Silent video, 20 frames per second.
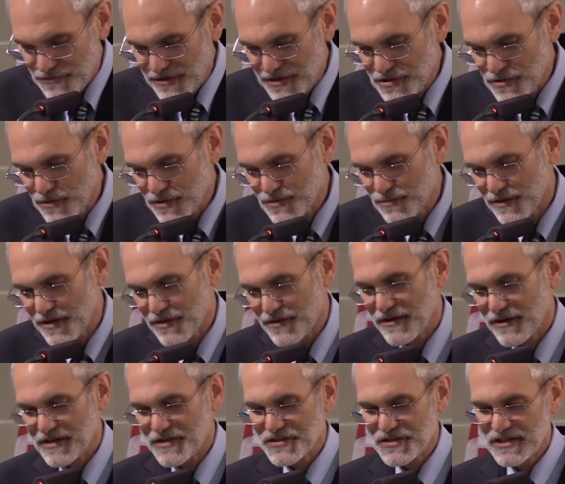Teresa was one of
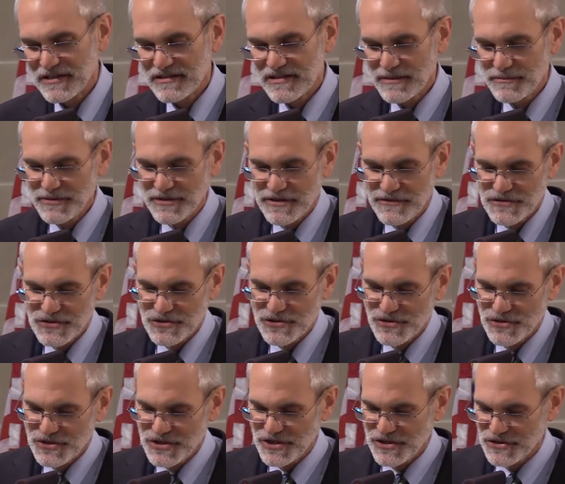the greatest contemplatives in
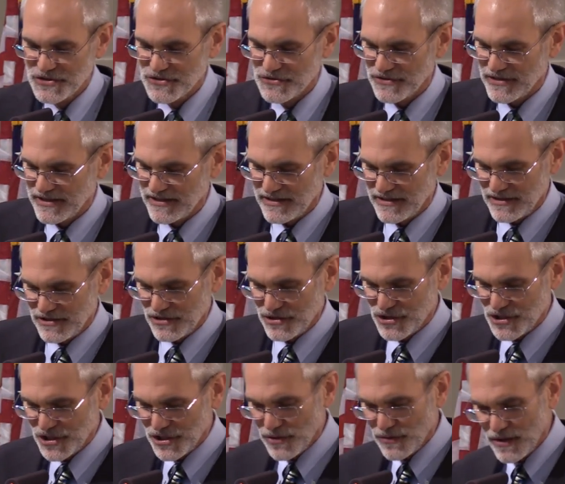church history.
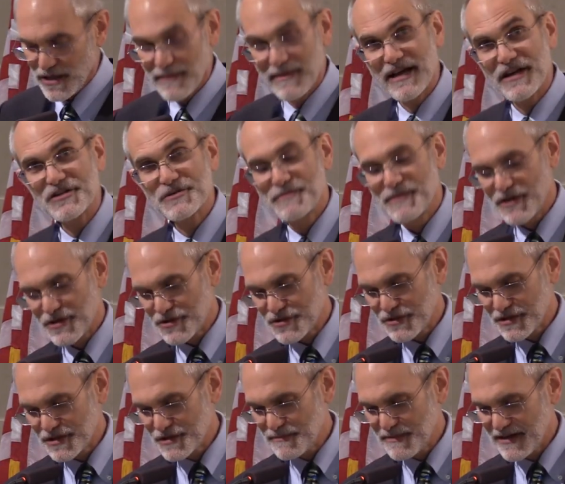She knew all about
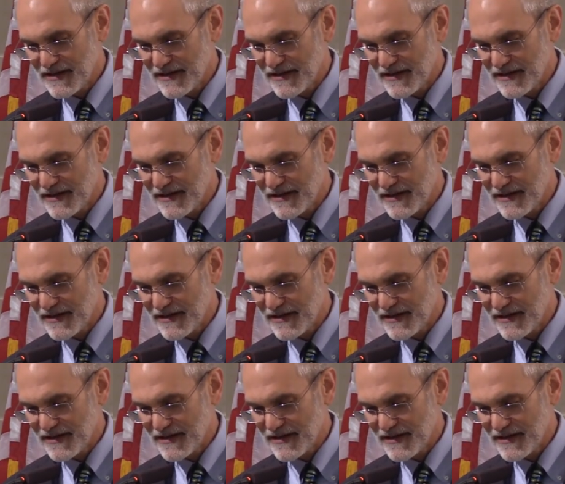spiritual